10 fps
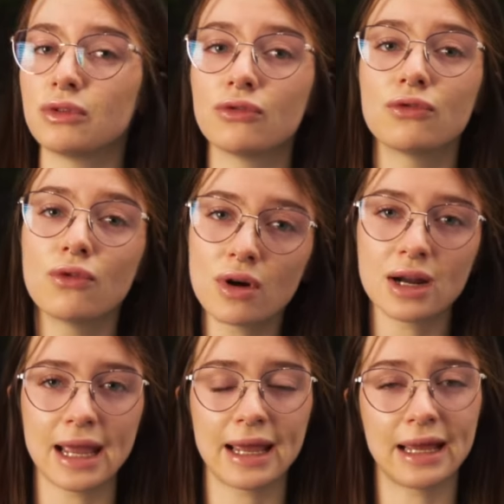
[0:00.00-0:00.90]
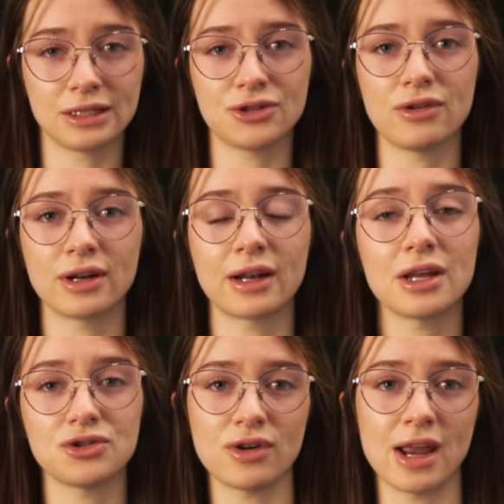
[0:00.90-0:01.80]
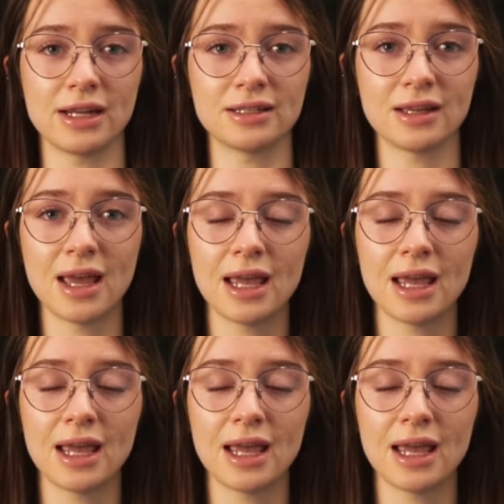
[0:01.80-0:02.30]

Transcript: before entering a trade.